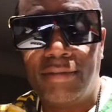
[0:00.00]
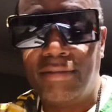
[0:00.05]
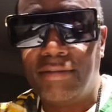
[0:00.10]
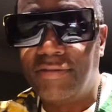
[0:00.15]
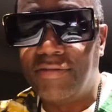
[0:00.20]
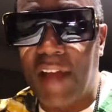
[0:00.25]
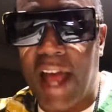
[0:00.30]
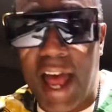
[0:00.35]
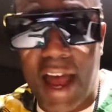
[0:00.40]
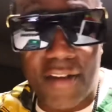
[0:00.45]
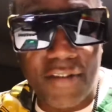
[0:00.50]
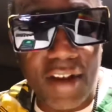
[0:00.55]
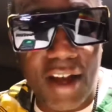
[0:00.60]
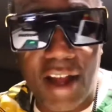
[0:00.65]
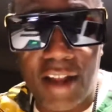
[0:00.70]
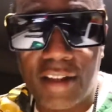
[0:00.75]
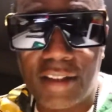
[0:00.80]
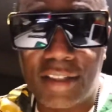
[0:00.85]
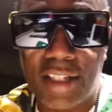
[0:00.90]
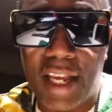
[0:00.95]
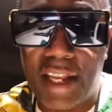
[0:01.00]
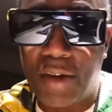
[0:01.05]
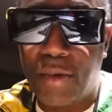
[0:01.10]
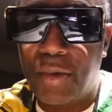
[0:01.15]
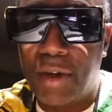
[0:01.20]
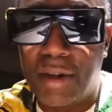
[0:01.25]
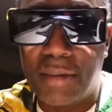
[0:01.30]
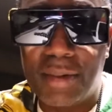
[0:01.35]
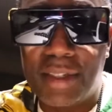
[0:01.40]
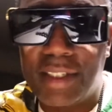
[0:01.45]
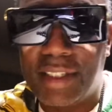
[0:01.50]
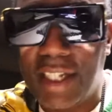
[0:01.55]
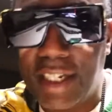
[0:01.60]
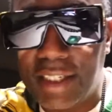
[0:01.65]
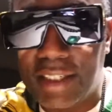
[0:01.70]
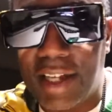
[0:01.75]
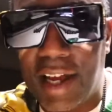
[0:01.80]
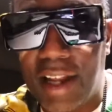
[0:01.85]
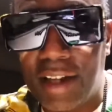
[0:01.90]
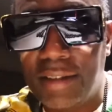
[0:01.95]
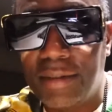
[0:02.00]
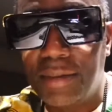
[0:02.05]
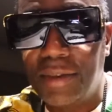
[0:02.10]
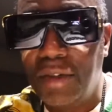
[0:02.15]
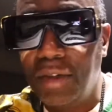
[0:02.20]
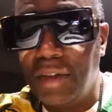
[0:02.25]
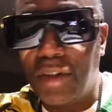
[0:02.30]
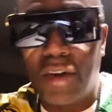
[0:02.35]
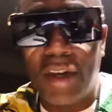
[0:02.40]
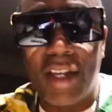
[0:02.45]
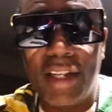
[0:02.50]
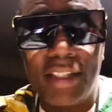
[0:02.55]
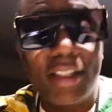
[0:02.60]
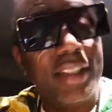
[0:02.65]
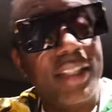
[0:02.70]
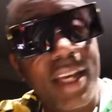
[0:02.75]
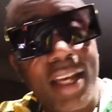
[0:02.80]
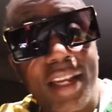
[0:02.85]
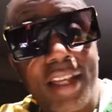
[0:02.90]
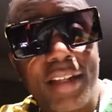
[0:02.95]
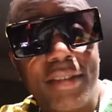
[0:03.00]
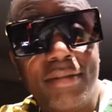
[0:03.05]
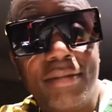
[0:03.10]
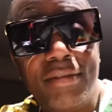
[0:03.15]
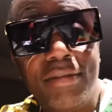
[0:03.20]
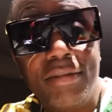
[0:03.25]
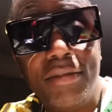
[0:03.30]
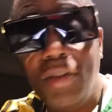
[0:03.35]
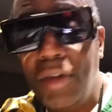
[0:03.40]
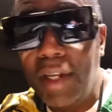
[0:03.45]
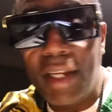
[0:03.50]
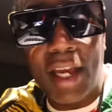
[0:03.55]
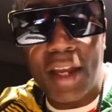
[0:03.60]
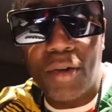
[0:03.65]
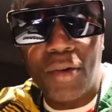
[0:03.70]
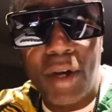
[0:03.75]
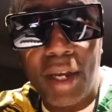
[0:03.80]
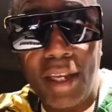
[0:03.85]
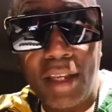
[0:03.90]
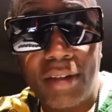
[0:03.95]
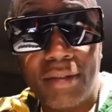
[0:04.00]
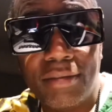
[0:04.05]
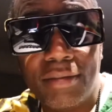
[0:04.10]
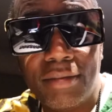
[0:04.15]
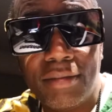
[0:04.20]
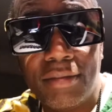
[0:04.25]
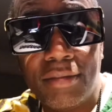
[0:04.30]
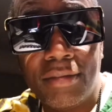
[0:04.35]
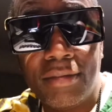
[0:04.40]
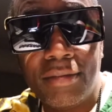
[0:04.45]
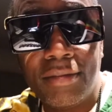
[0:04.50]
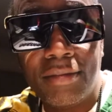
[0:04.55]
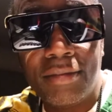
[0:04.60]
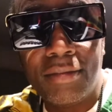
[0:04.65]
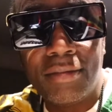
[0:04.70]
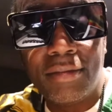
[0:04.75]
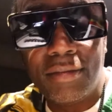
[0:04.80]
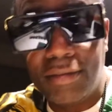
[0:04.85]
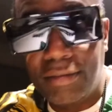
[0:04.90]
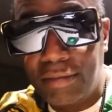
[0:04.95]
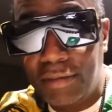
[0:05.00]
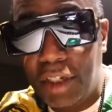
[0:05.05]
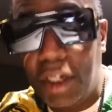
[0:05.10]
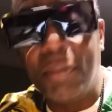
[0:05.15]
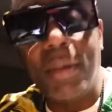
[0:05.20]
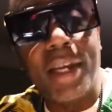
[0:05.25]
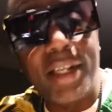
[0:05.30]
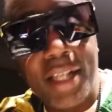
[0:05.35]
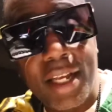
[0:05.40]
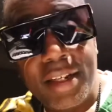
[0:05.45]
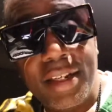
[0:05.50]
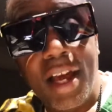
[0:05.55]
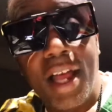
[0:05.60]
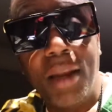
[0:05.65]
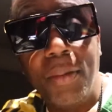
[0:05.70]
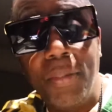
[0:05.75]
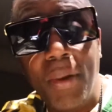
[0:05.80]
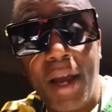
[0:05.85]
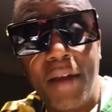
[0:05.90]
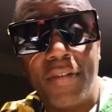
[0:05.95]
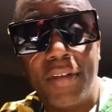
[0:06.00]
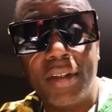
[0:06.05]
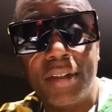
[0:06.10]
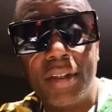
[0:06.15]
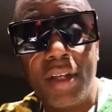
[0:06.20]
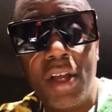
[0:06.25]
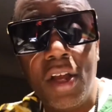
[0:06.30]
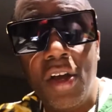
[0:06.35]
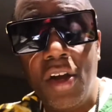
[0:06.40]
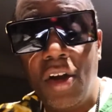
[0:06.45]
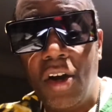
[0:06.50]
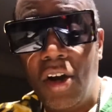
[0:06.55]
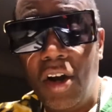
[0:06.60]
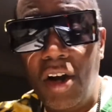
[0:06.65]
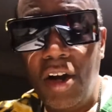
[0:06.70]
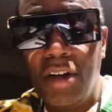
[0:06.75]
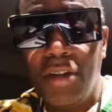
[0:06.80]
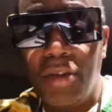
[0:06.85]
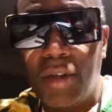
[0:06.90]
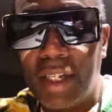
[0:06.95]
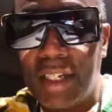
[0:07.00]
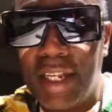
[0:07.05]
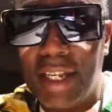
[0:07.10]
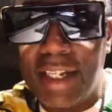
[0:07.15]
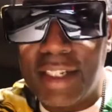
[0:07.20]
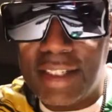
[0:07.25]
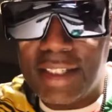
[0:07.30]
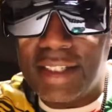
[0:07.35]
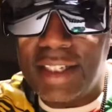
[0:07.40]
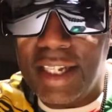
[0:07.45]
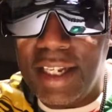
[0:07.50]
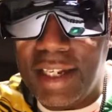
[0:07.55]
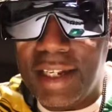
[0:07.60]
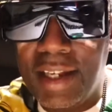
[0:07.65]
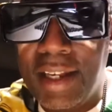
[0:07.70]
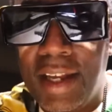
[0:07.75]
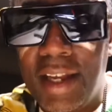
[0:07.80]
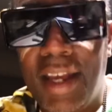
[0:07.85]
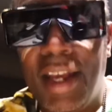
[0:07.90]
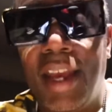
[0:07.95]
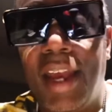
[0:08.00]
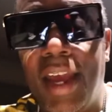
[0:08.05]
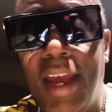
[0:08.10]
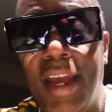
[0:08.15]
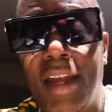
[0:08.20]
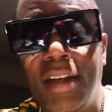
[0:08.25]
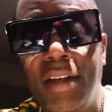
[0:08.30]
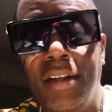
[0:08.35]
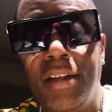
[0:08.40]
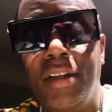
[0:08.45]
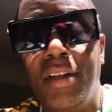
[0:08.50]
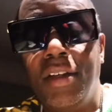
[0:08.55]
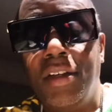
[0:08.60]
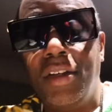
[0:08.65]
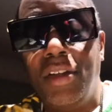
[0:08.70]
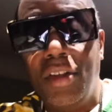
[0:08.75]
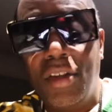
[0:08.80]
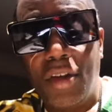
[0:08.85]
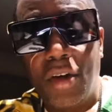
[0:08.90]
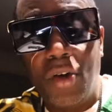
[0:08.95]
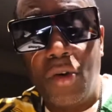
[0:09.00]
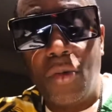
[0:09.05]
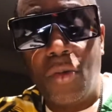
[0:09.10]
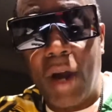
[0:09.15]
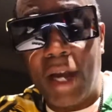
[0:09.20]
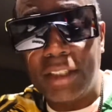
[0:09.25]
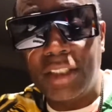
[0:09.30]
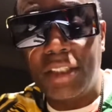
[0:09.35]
$5 and it went up to $6, you can go ahead and sell it. You ain't got to wait. You can make that dollar profit. Or you can let it sit and, watch